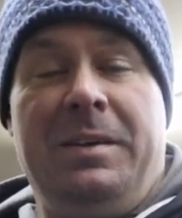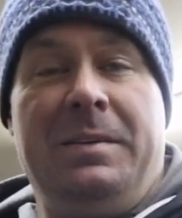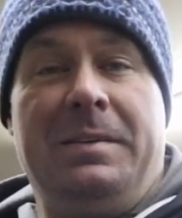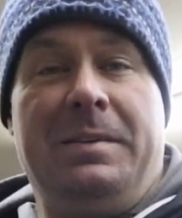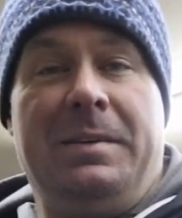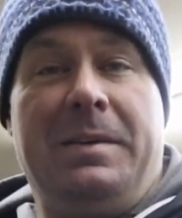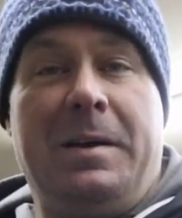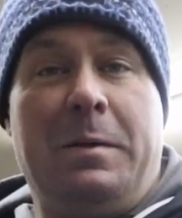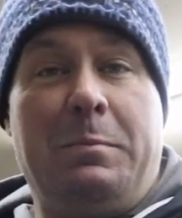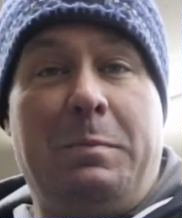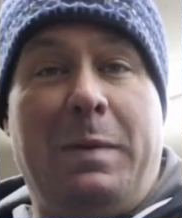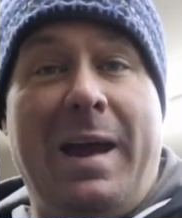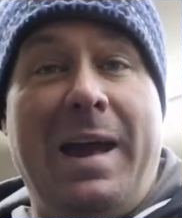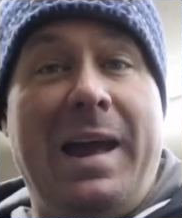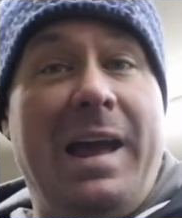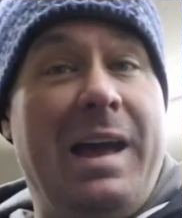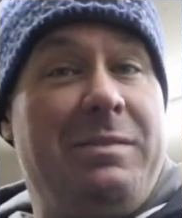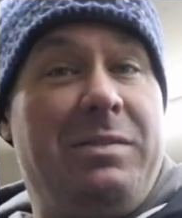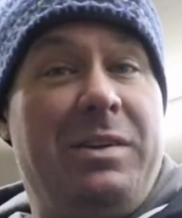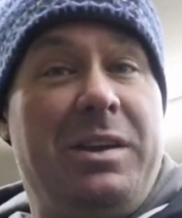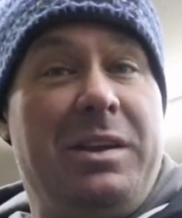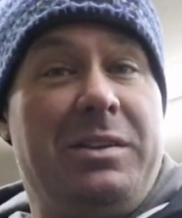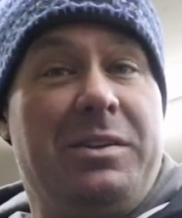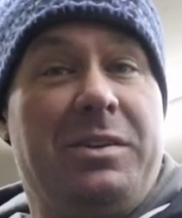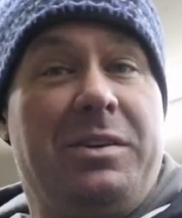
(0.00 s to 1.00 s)
Um, I
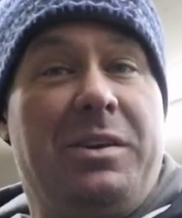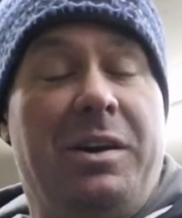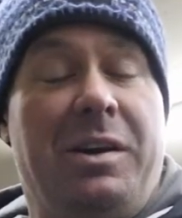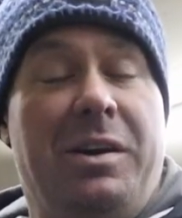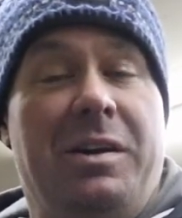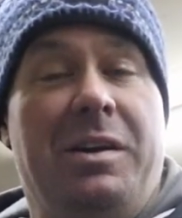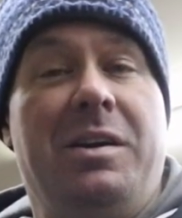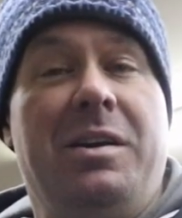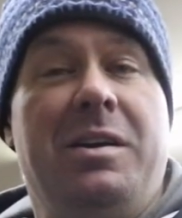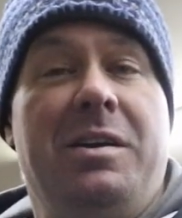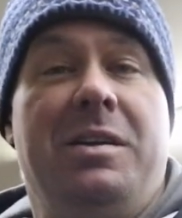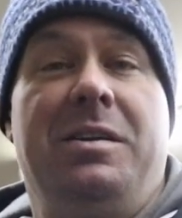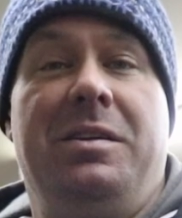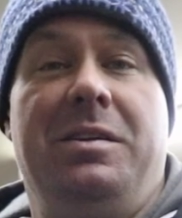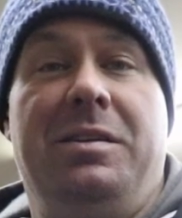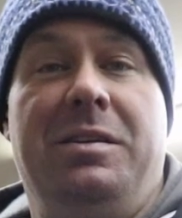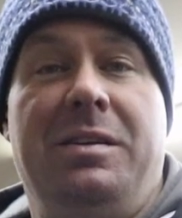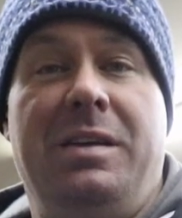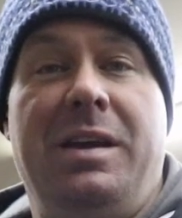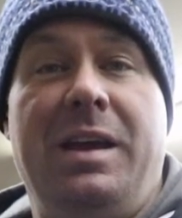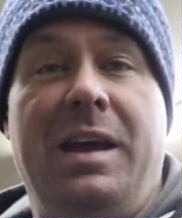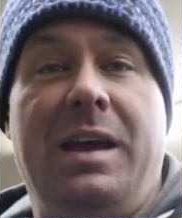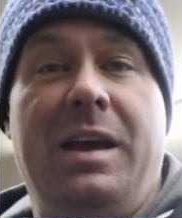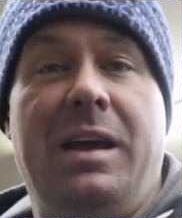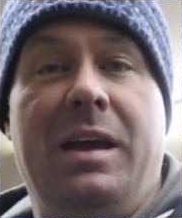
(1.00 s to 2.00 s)
have it in the car,
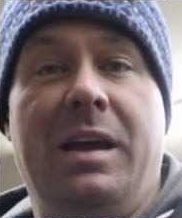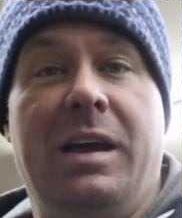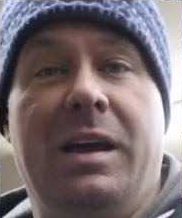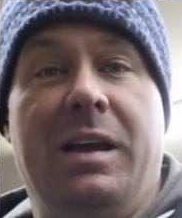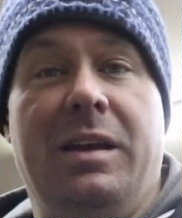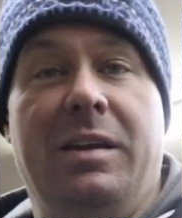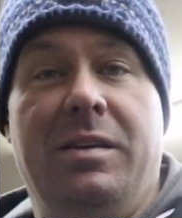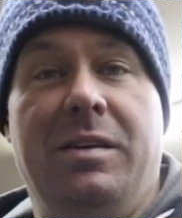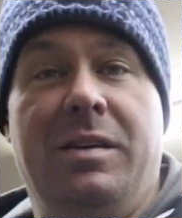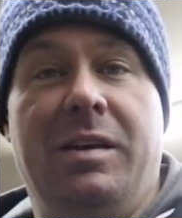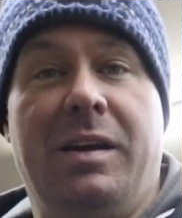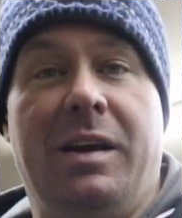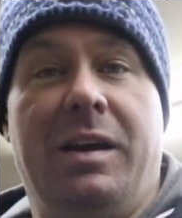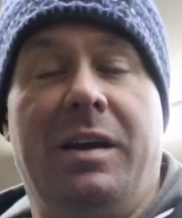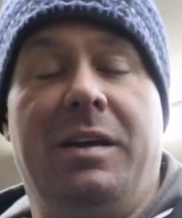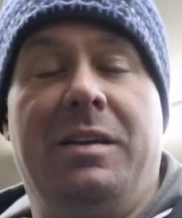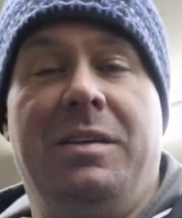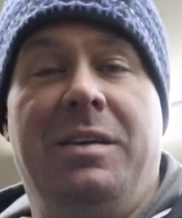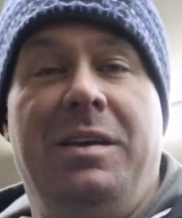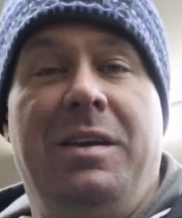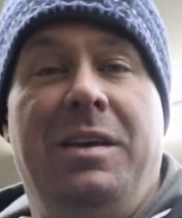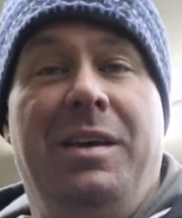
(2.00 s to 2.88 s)
and uh,